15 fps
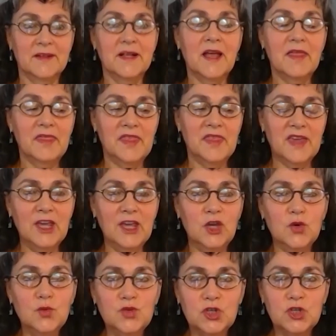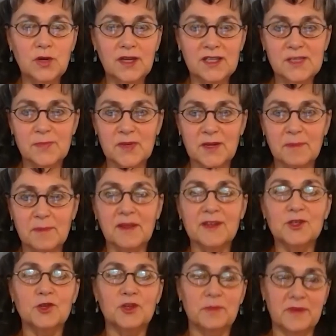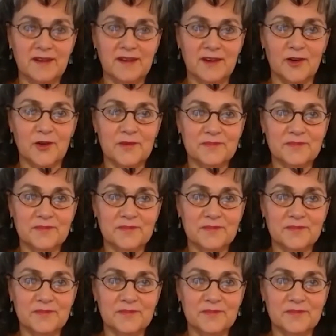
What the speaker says: Thank you, Judy. It's been a pleasure to be here.